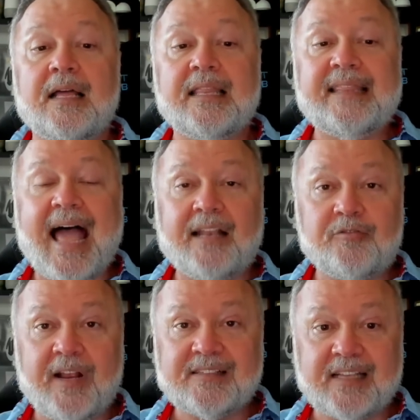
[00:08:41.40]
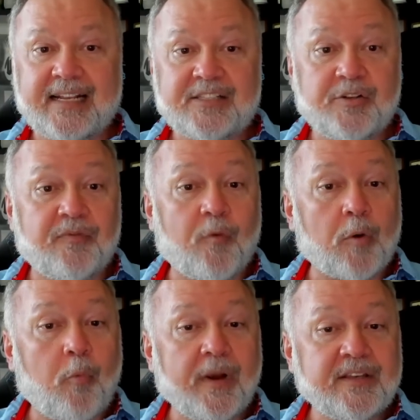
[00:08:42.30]
That translates to
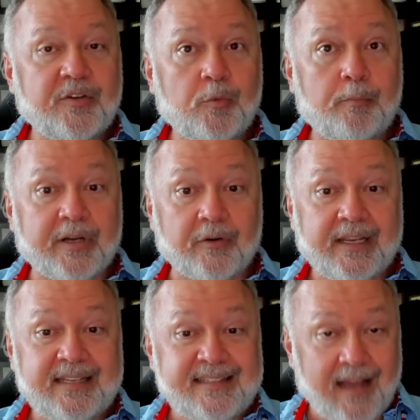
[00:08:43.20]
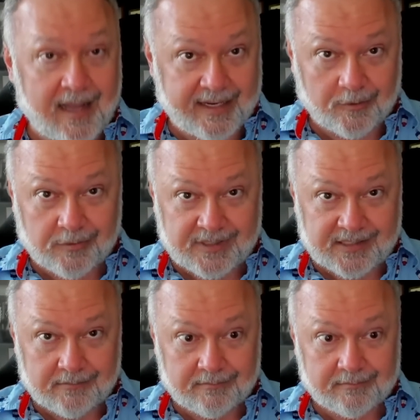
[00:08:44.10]
4.2 billion
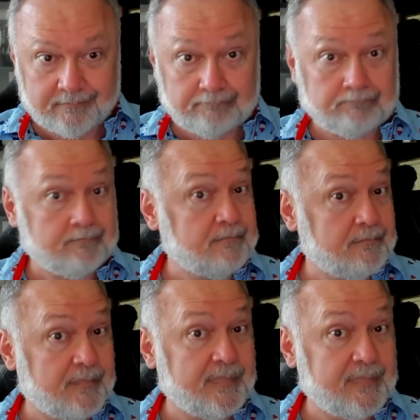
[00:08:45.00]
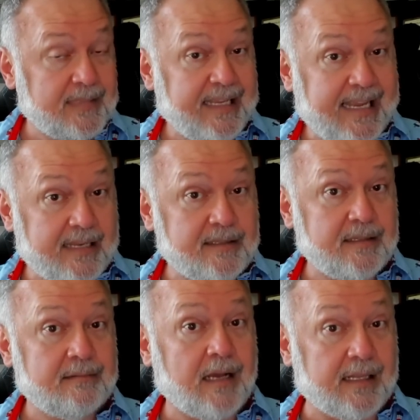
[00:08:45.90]
tiles, hint,
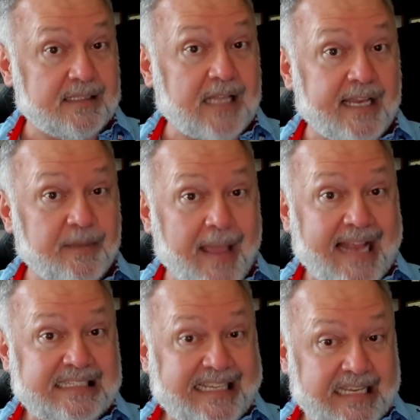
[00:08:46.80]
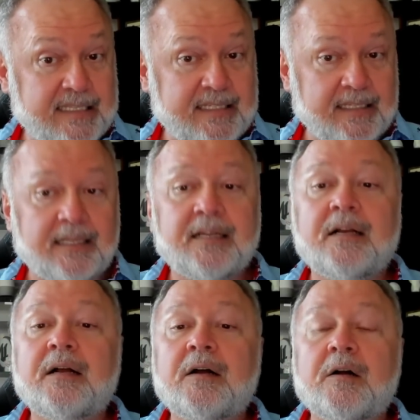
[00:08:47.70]
unsigned max int,
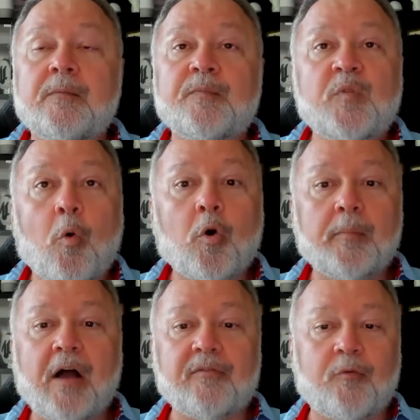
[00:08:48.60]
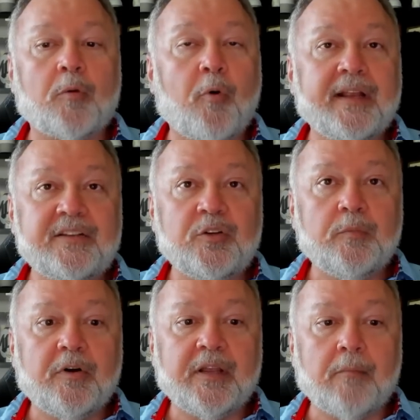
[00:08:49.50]
or about 4.2
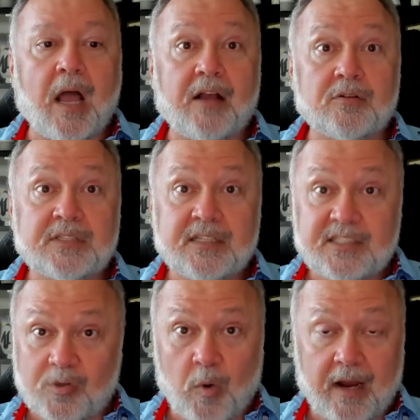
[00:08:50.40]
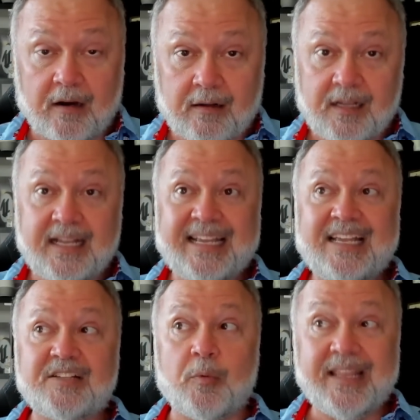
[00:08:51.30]
million miles square.
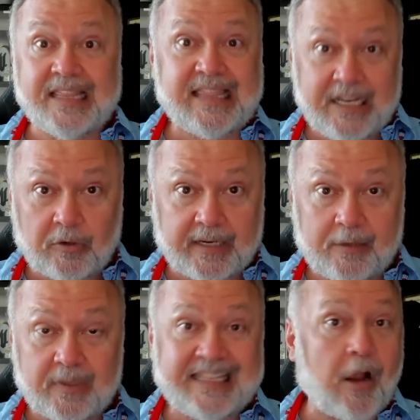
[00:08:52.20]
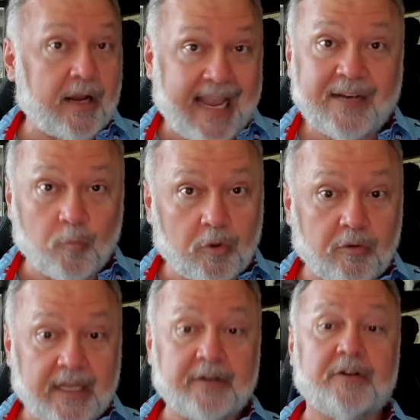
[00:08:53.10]
So, in theory, with the Arcanum World
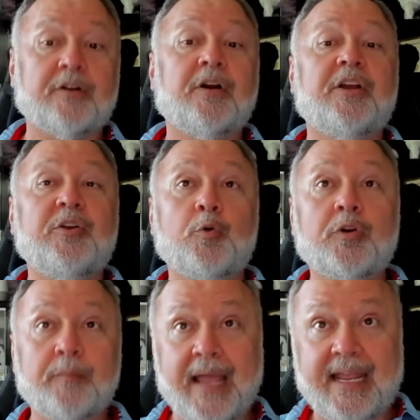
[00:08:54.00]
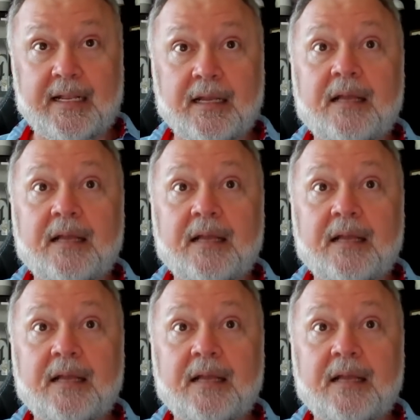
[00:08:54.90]
Editor, you could make